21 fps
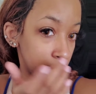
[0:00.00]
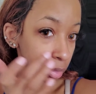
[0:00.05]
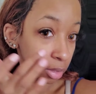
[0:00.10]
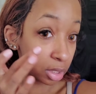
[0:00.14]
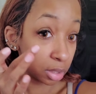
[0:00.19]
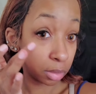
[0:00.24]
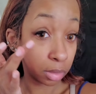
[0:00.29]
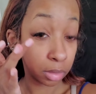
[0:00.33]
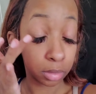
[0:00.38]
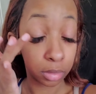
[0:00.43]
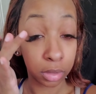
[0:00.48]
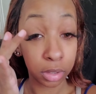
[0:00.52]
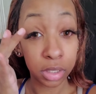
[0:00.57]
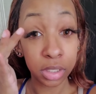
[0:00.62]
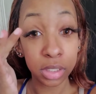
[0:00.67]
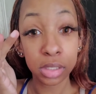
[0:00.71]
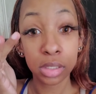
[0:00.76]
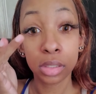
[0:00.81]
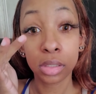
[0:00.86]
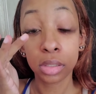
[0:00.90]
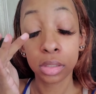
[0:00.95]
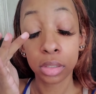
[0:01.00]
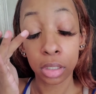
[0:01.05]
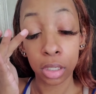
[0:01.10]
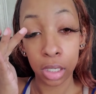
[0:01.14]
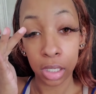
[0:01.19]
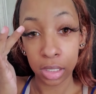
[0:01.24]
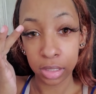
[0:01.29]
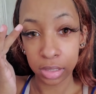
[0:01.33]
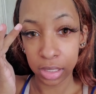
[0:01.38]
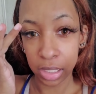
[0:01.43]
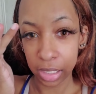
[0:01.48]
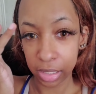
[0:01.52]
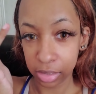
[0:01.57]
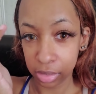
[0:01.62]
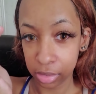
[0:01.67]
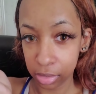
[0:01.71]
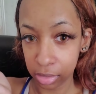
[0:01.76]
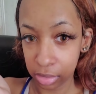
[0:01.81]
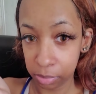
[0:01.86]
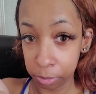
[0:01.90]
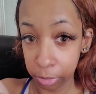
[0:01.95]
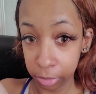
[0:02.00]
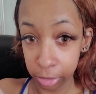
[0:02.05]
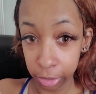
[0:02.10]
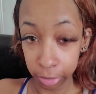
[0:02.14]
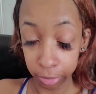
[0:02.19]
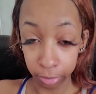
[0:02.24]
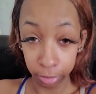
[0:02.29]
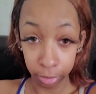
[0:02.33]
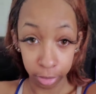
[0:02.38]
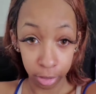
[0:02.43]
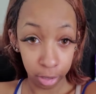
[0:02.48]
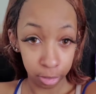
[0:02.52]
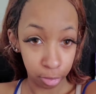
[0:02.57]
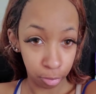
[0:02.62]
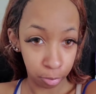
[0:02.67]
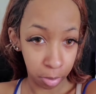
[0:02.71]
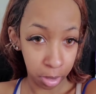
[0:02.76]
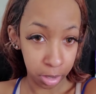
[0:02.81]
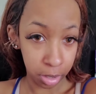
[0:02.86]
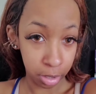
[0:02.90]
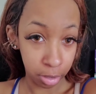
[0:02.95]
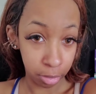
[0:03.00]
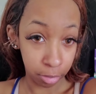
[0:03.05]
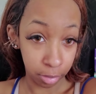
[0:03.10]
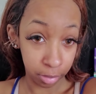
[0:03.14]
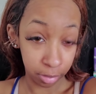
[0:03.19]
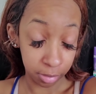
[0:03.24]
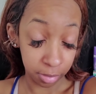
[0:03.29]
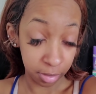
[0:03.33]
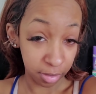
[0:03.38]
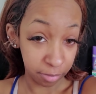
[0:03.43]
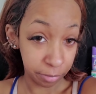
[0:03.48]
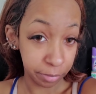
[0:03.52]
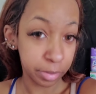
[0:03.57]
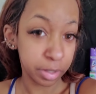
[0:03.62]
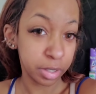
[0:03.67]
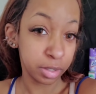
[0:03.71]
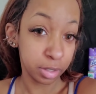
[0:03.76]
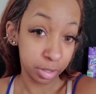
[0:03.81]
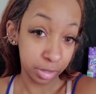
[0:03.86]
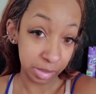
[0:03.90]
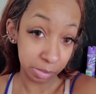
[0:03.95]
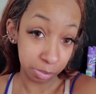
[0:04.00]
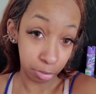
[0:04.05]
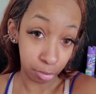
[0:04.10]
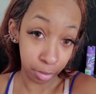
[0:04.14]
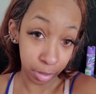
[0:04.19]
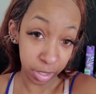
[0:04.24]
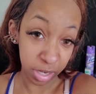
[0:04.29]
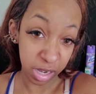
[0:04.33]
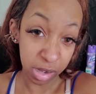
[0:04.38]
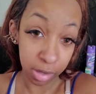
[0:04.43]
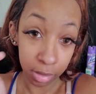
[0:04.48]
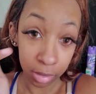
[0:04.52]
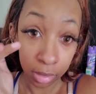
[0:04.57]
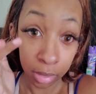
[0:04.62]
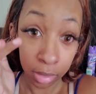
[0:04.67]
Yeah, these contacts, this particular color right here, it definitely looks bright.